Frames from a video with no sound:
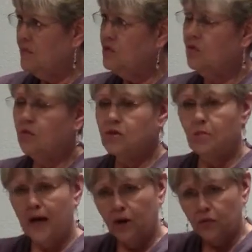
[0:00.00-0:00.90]
So there was
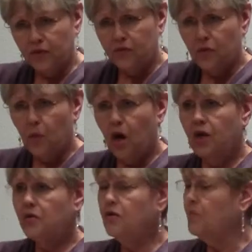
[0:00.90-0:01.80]
a boundary for the
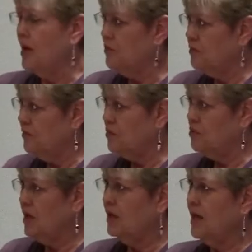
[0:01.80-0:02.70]
water and a boundary for the
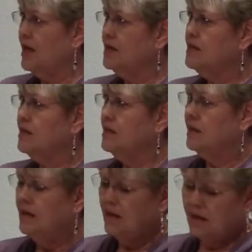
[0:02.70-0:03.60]
dry land,
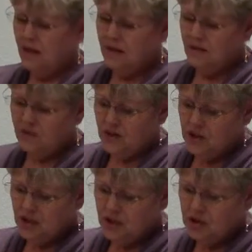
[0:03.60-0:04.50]
and then
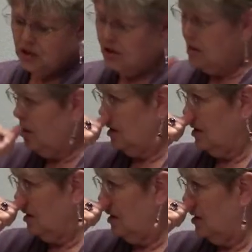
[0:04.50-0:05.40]
vegetation
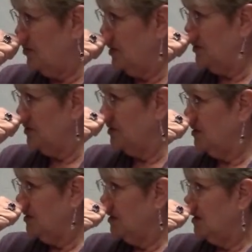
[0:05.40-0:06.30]
appeared.
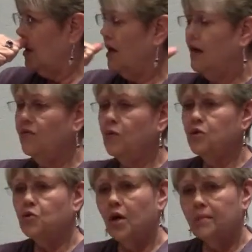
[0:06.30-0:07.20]
If you
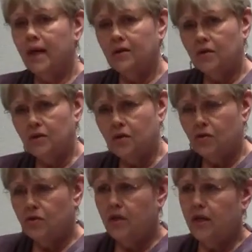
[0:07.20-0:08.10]
were drawn back to this
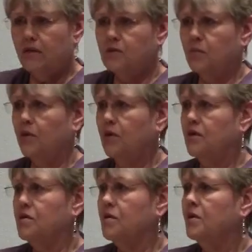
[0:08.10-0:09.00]
third day
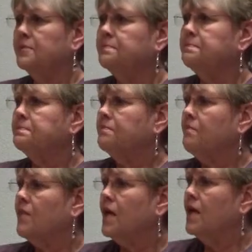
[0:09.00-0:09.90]
experience,
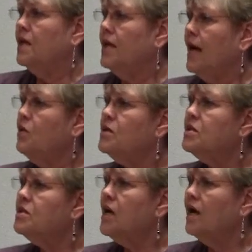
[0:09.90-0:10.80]
now
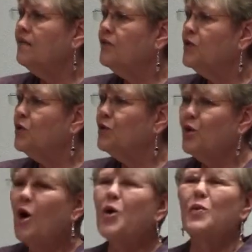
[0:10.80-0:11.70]
is the time for you to
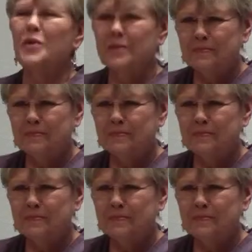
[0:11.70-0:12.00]
grow.